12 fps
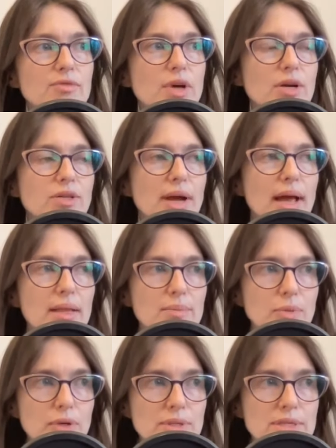of Dr.
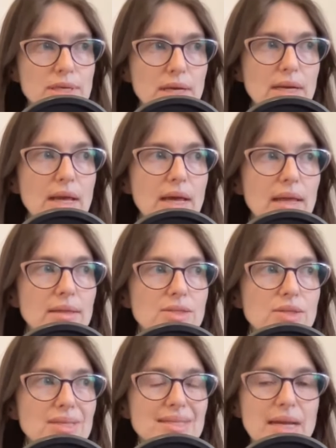Alan Bernstein, and
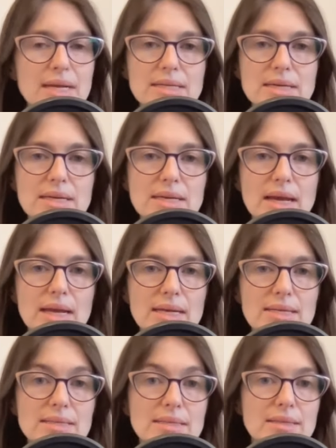this was
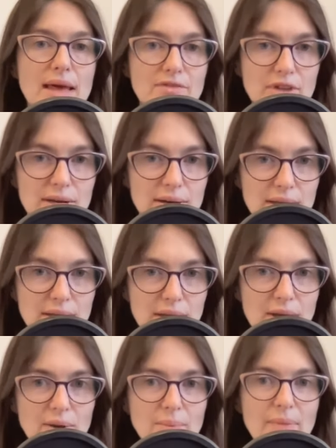1997,
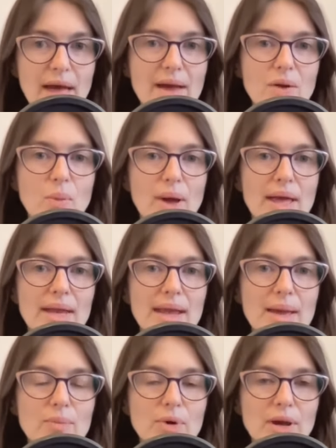back
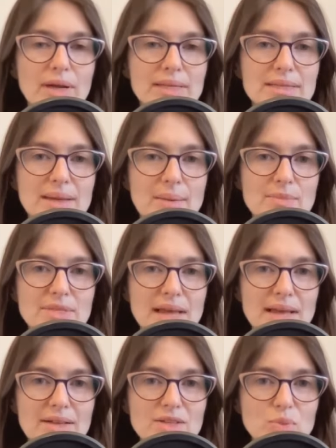when embryonic stem
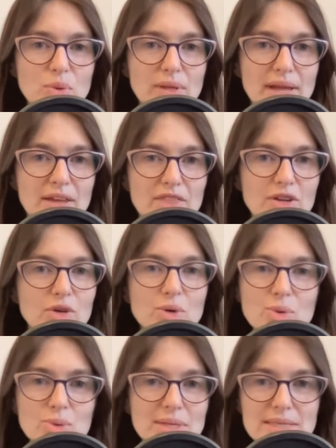cells were like the
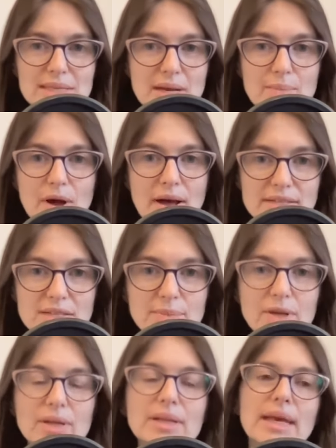coolest thing
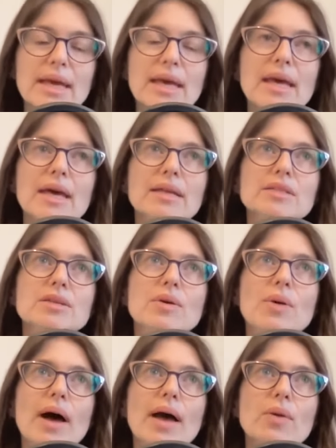possible. And
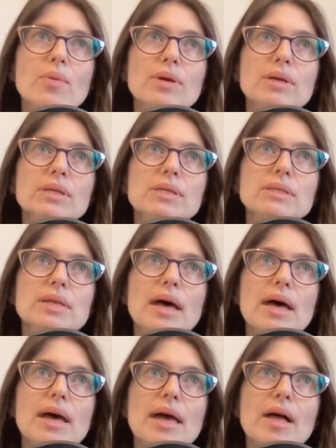so I was
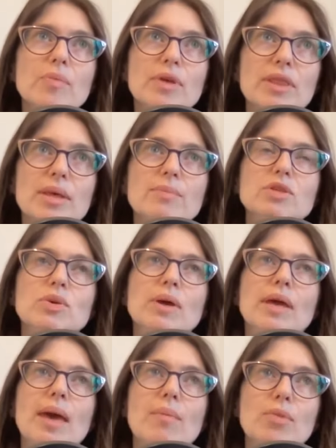uh, helping them
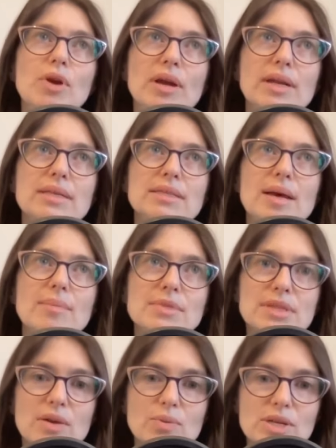doing embryonic stem
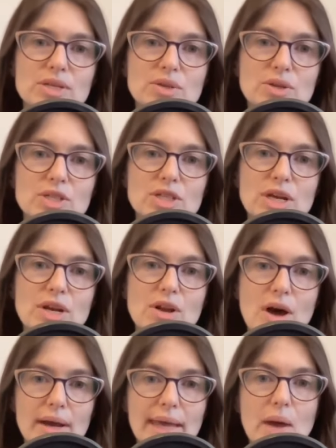cell research in
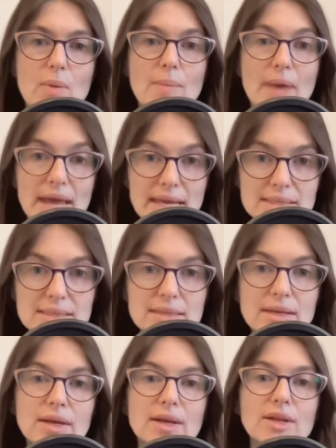knockout
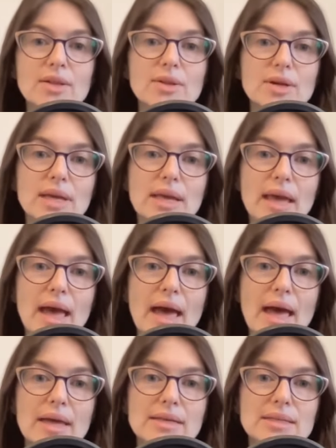mice looking
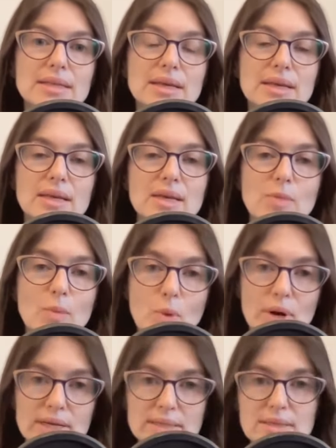at the
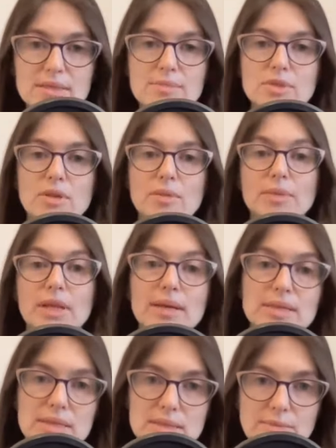hemopoietic system, so the
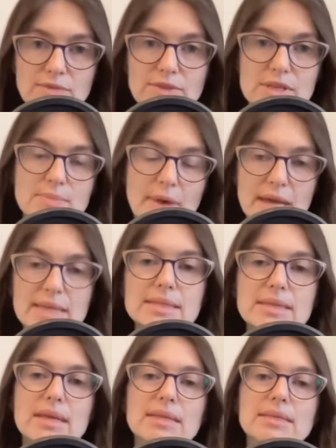blood system of these
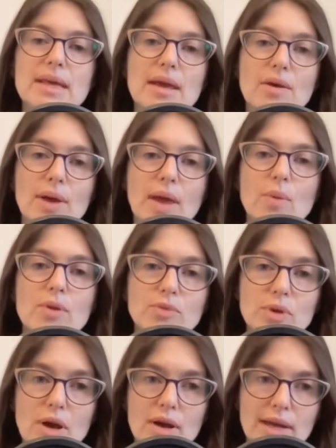mice, and saying, okay, well, if
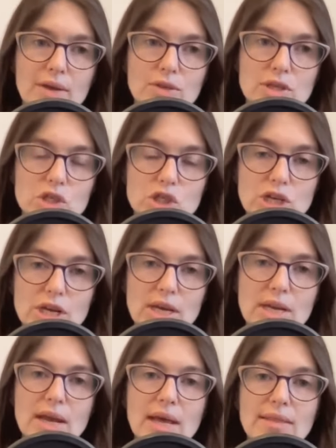we knock out this
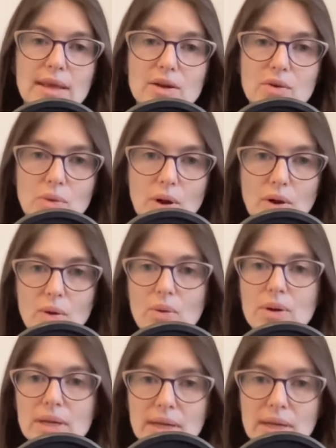gene and then grow